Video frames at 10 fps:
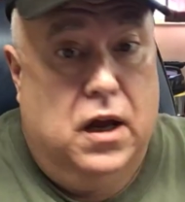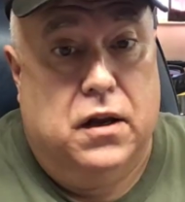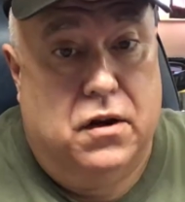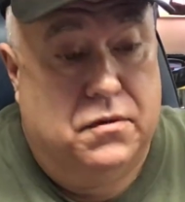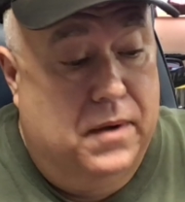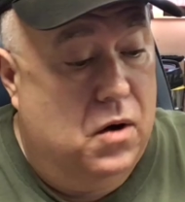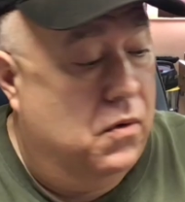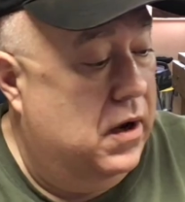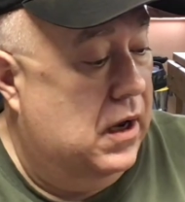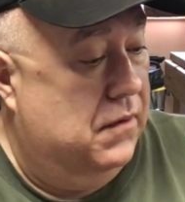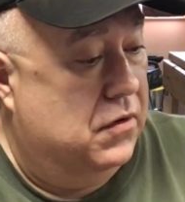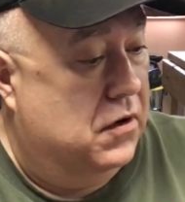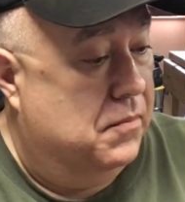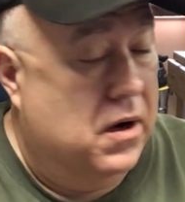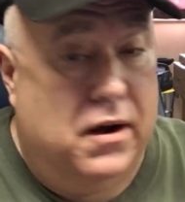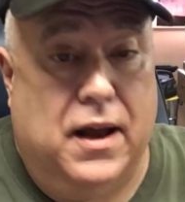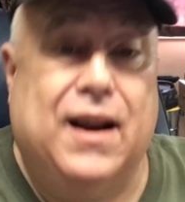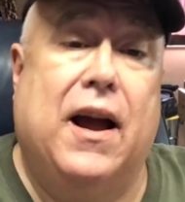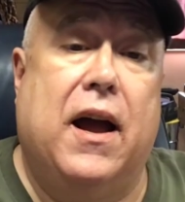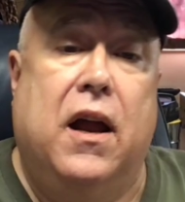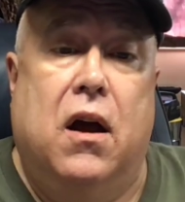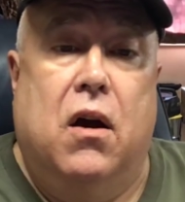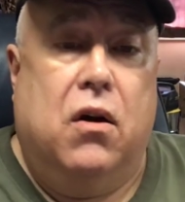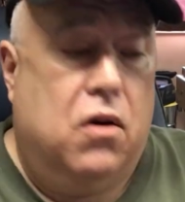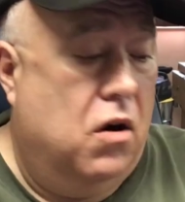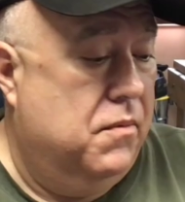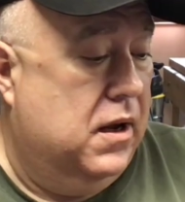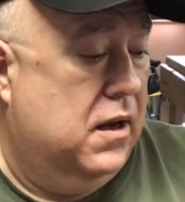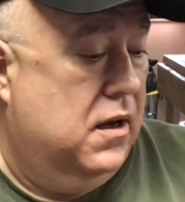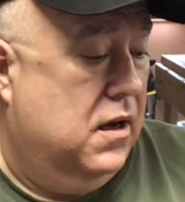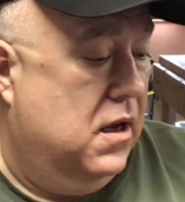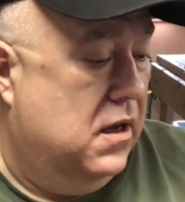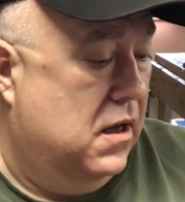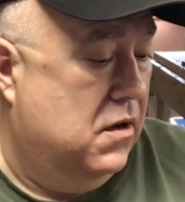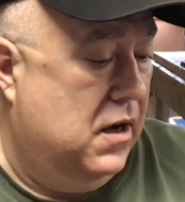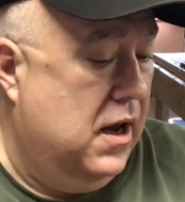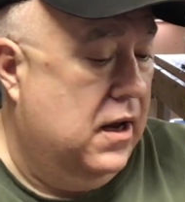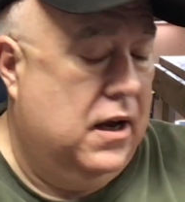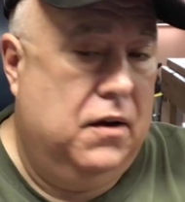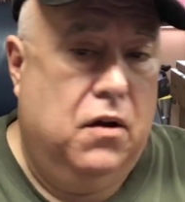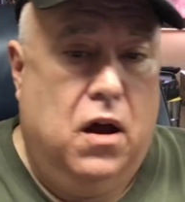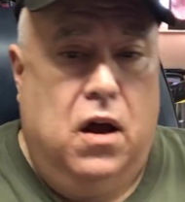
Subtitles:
Doesn't matter what name's on the barrel. I had a guy called me the other day, and he